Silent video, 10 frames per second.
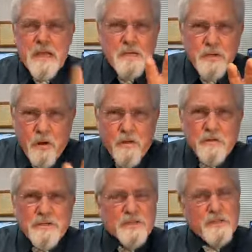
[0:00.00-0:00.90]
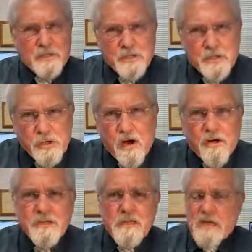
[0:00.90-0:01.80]
He knows that he's
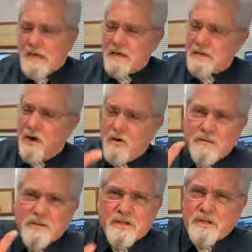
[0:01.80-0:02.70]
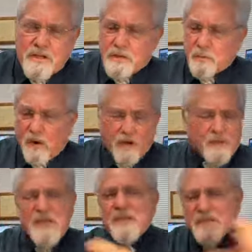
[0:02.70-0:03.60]
young. He knows that he's
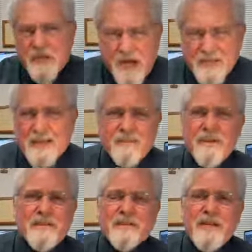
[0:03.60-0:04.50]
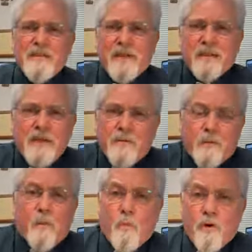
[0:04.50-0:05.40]
wealthy. He's got everything that
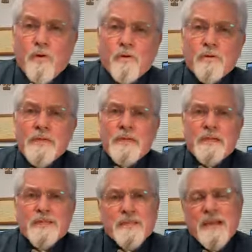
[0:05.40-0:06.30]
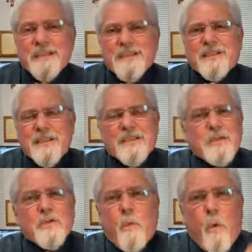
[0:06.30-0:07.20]
the world says this
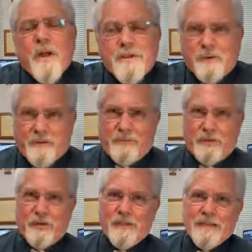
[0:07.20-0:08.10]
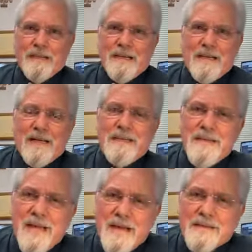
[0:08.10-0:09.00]
is wonderful. And
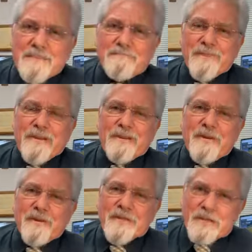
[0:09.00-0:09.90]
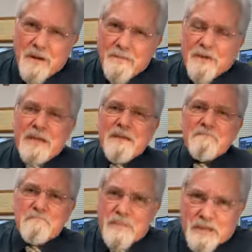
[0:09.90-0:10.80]
yet there's
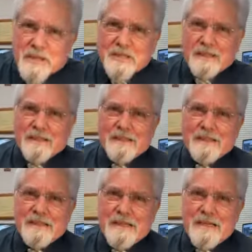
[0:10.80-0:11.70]
something missing.